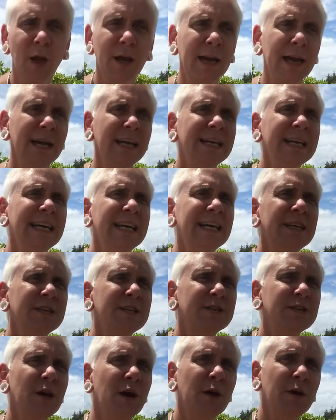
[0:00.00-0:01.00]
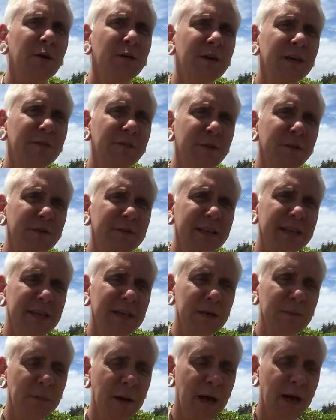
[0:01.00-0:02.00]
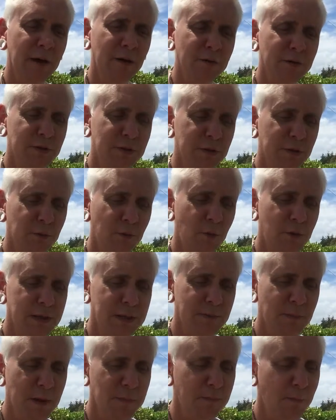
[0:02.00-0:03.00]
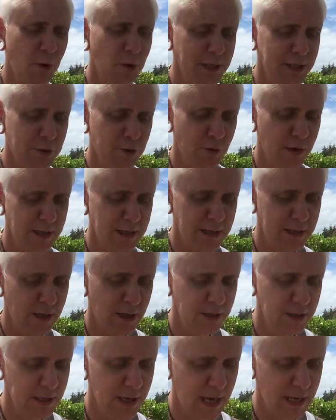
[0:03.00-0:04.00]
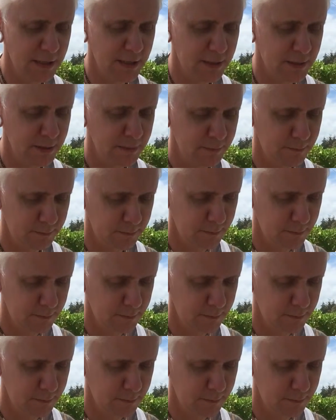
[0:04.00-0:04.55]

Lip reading: Okay, so if you think about, what is my body trying to digest?